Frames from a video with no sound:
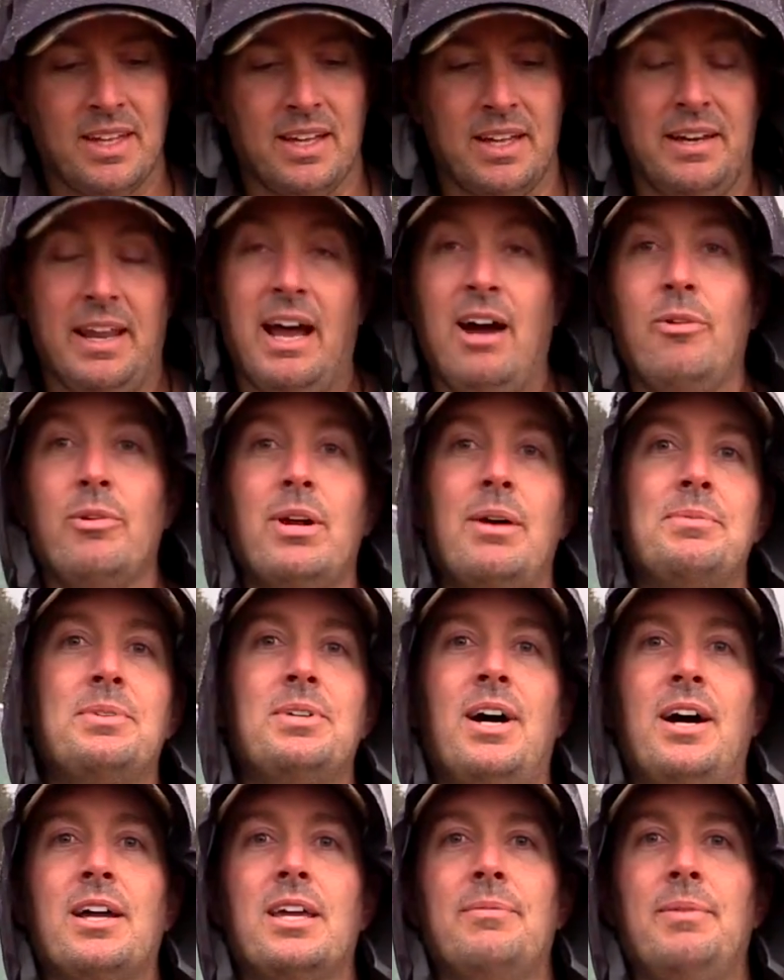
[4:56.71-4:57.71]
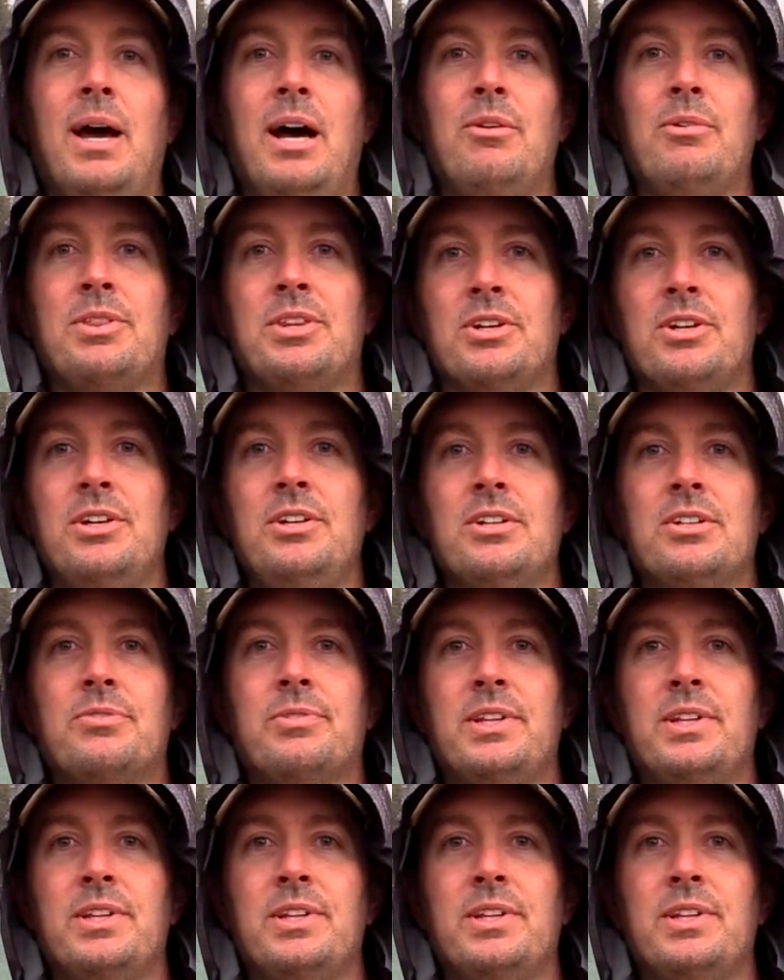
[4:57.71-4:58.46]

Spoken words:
And now what I'm talking about with the goodness